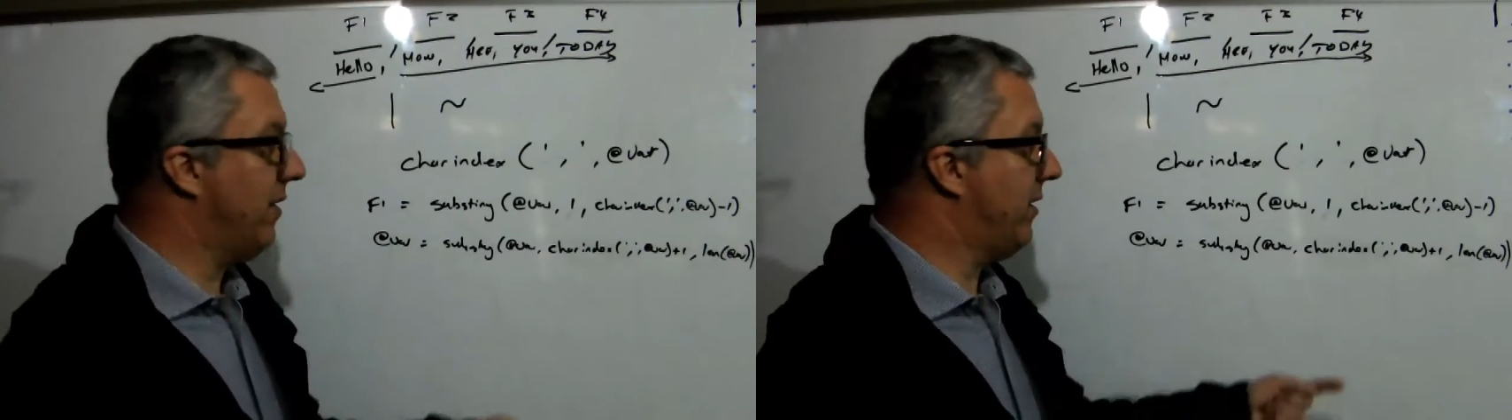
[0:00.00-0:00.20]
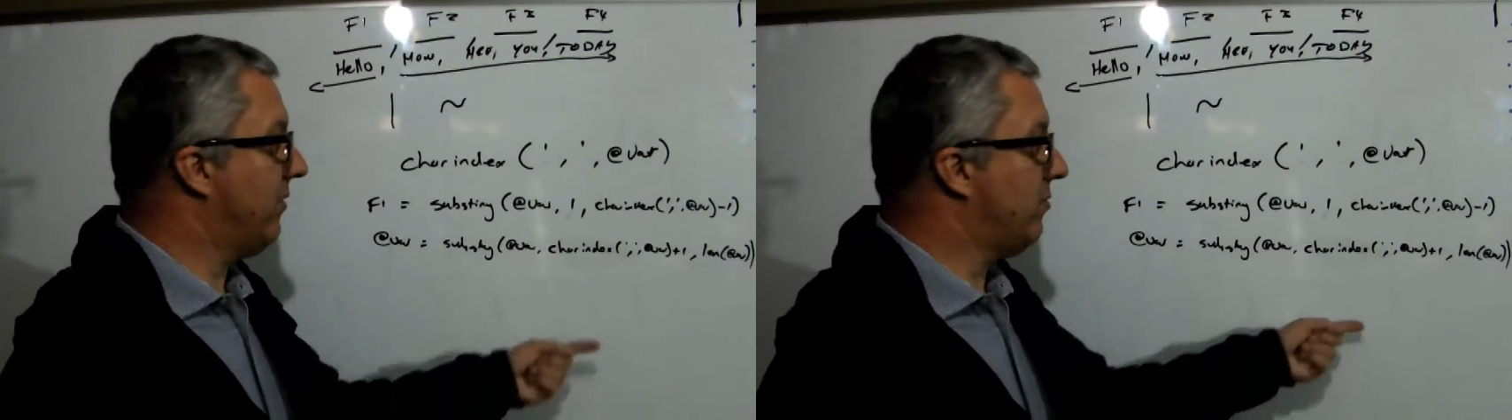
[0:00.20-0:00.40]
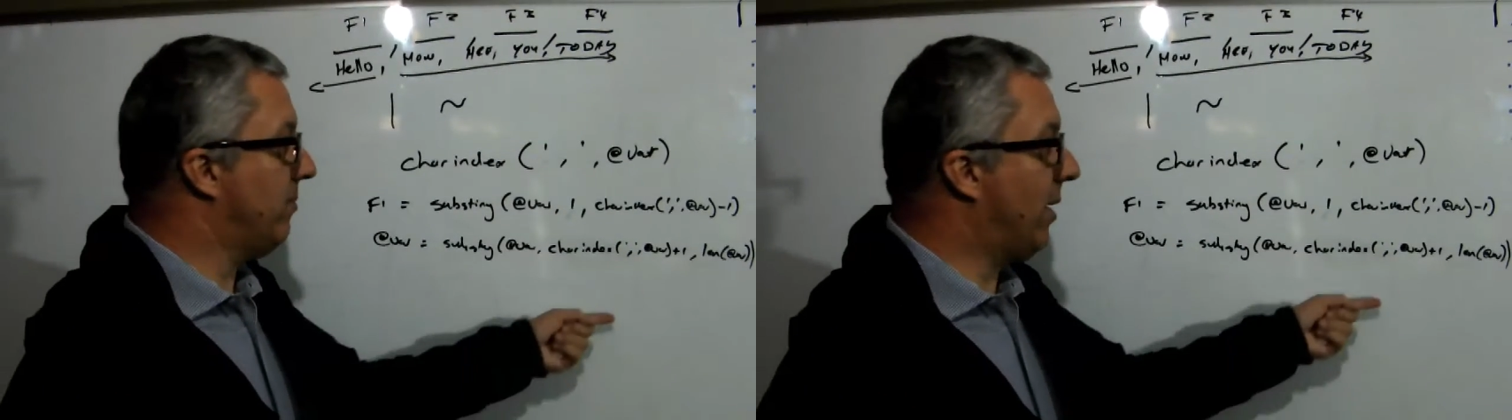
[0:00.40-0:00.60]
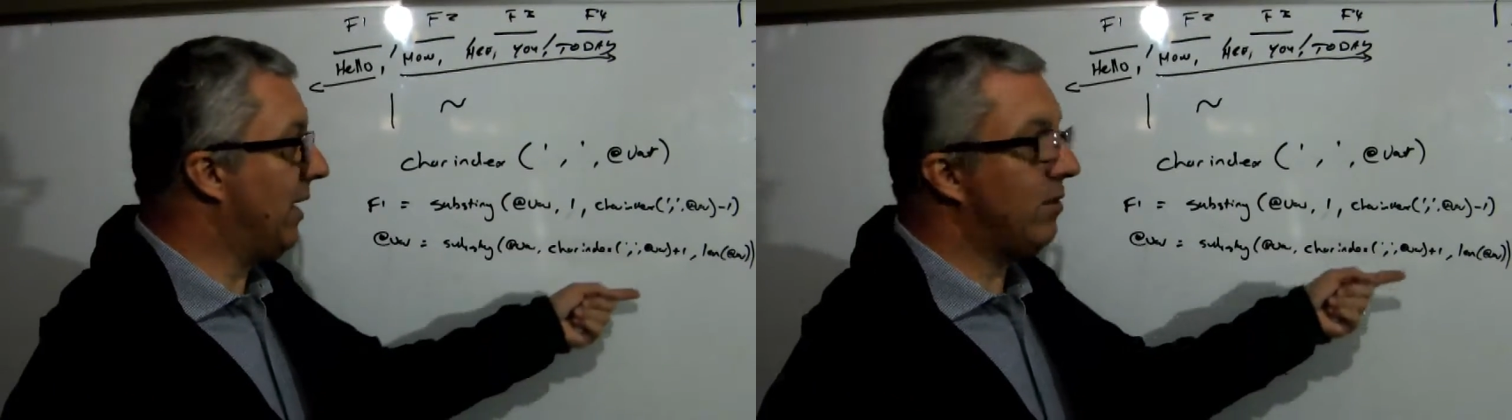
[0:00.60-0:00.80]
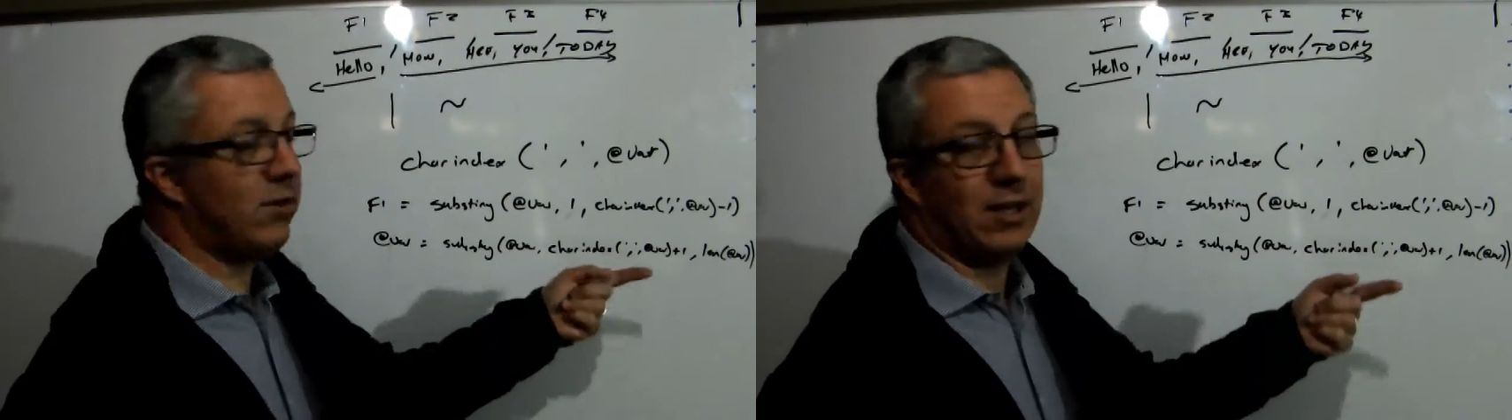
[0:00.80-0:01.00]
The
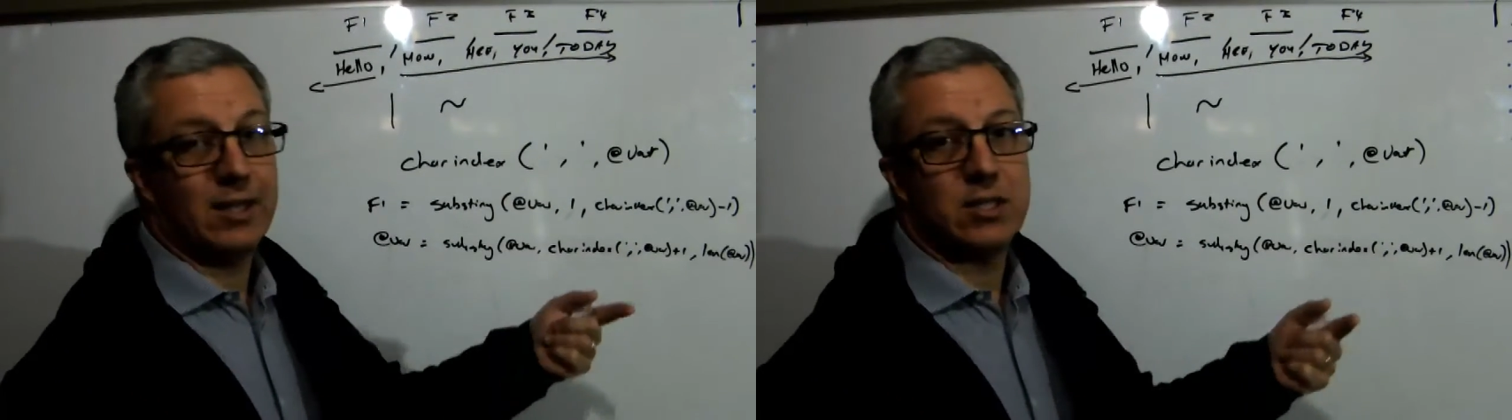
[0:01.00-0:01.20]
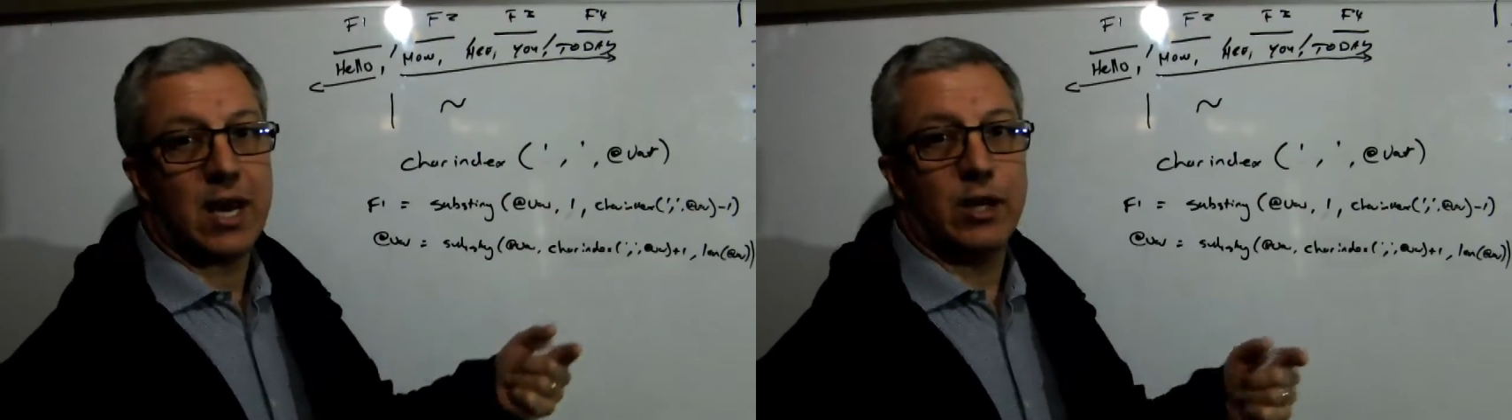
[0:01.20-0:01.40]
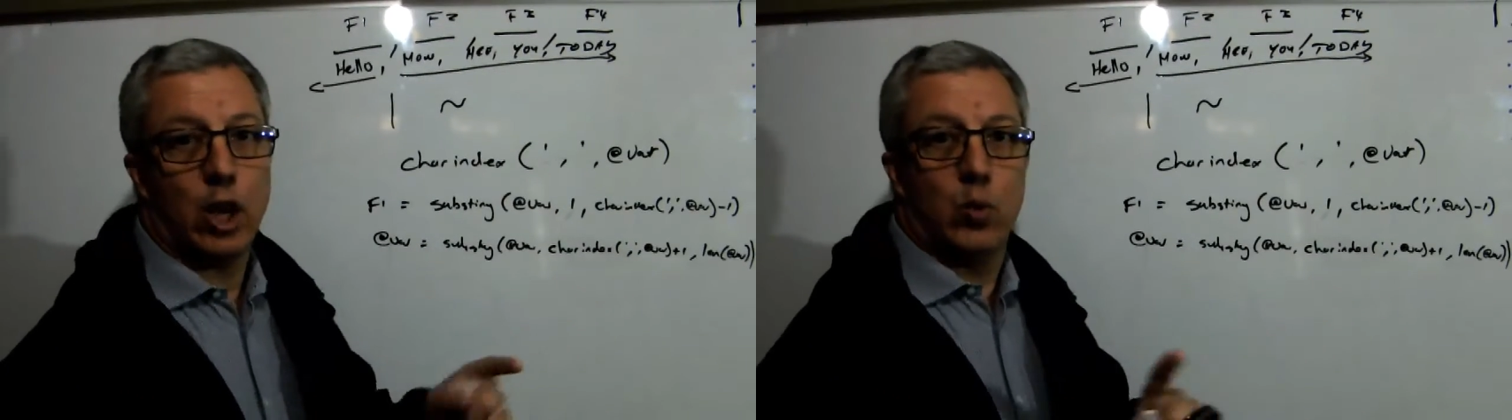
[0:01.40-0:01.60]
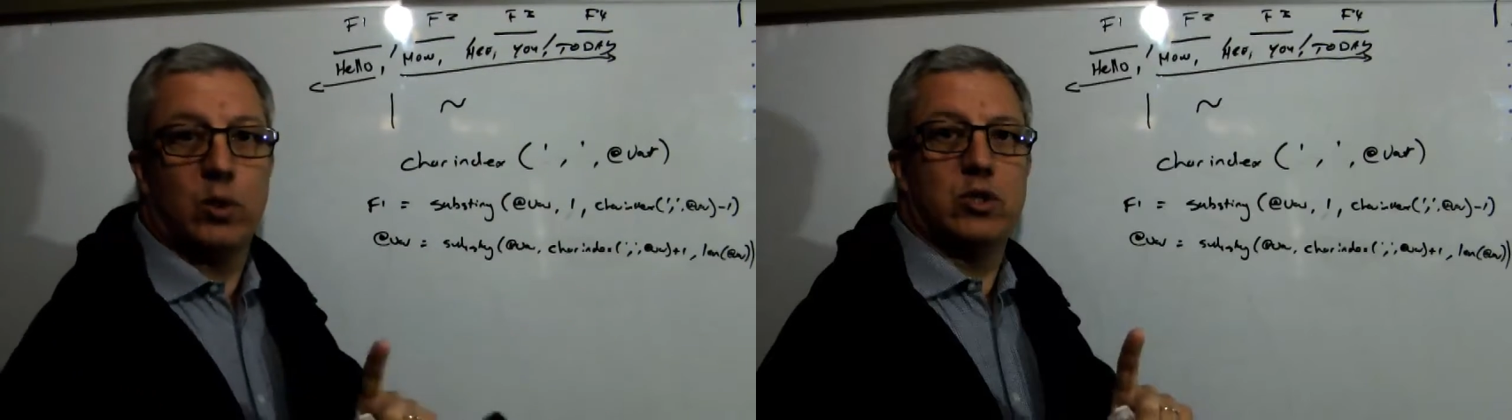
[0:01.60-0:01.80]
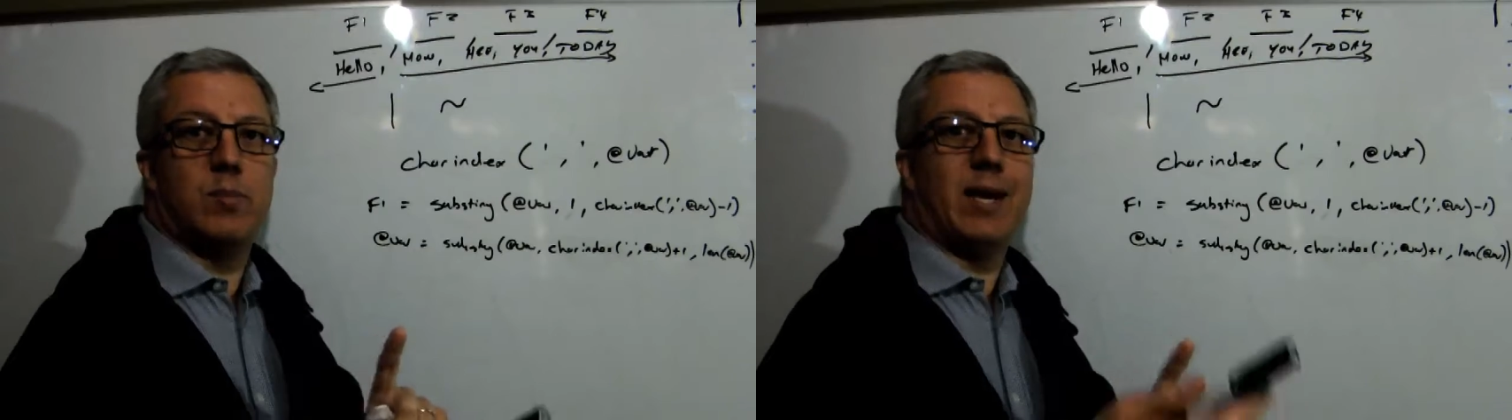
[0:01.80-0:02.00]
main thing is I don't
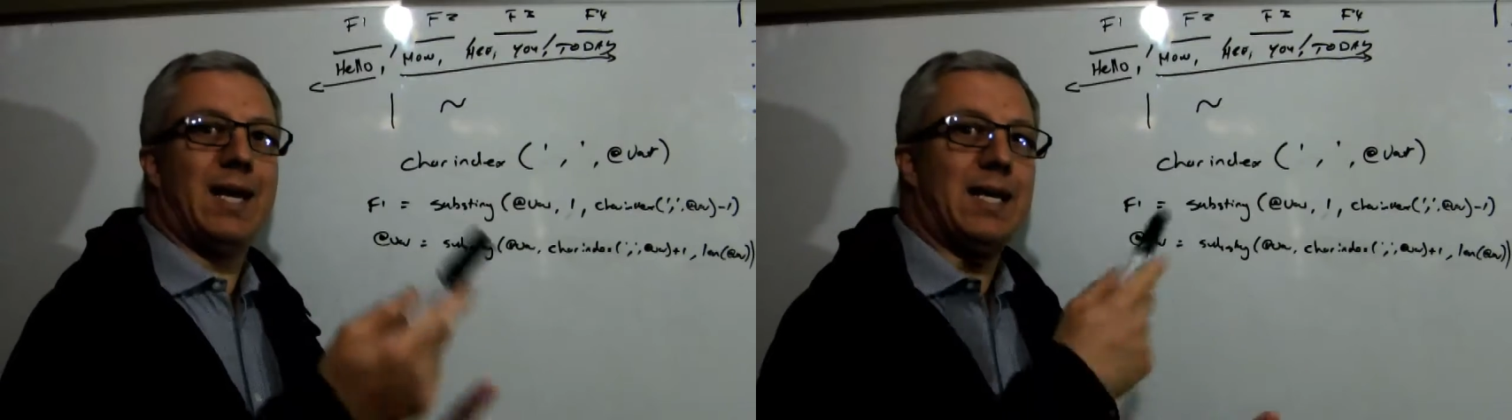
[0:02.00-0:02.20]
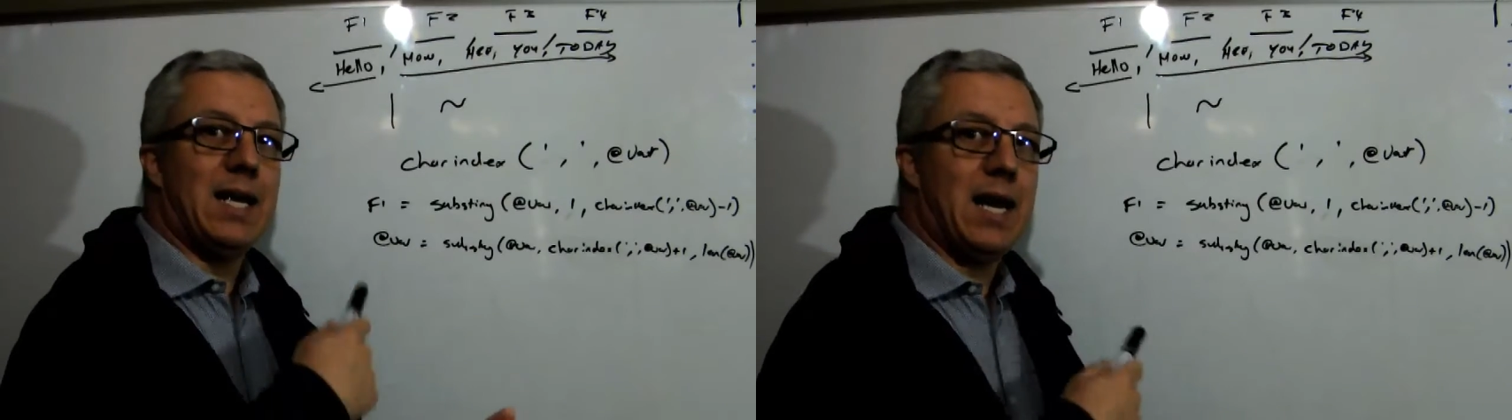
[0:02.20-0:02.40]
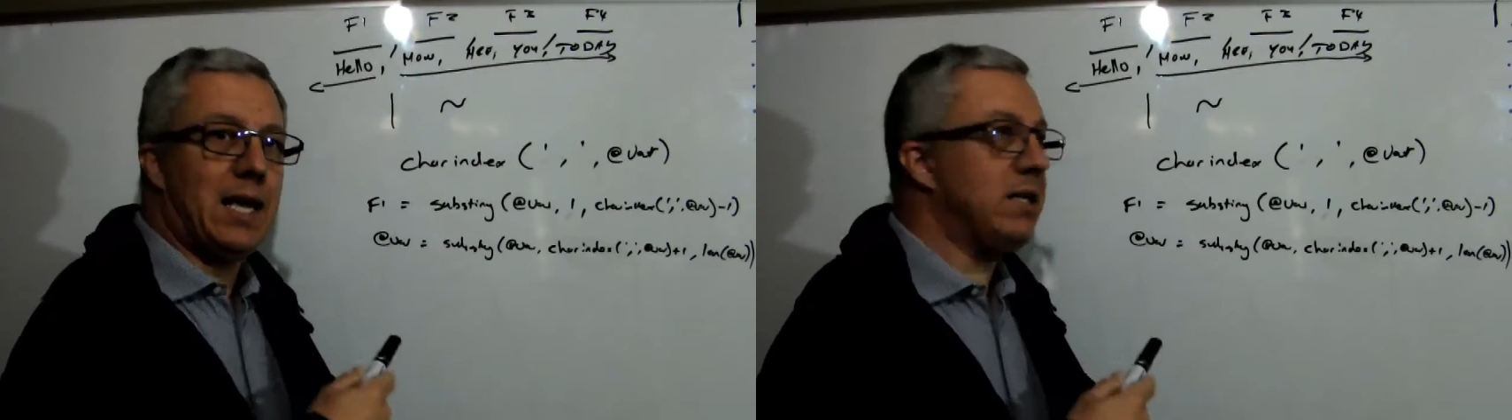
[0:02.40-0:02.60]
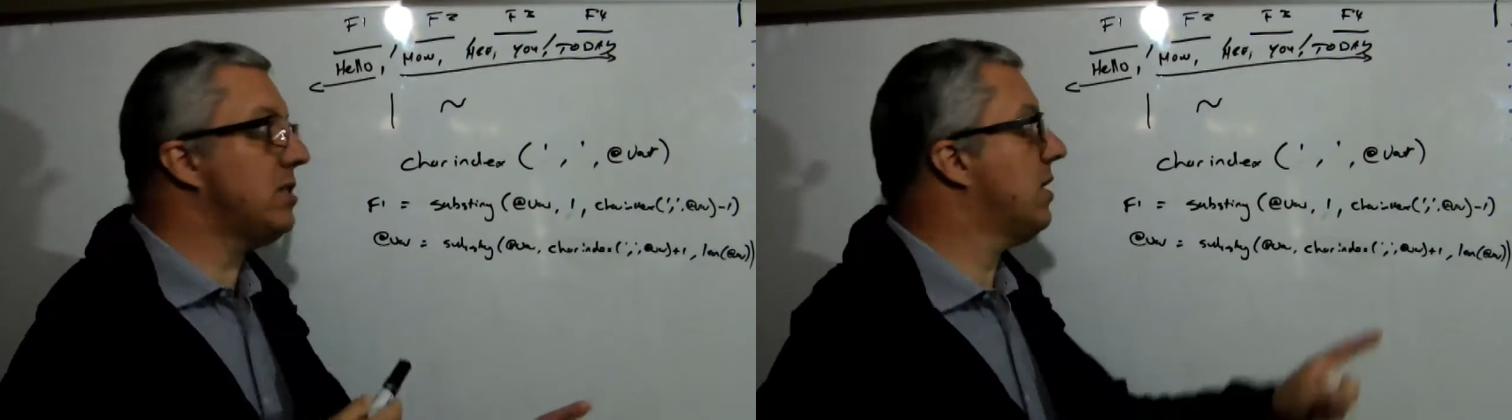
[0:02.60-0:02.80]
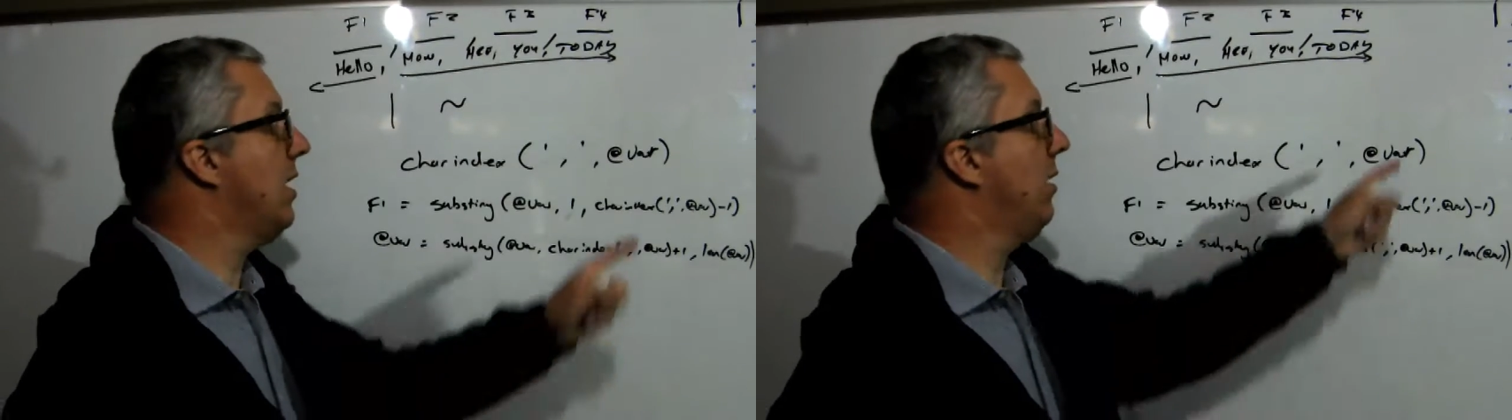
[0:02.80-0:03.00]
want to make it less,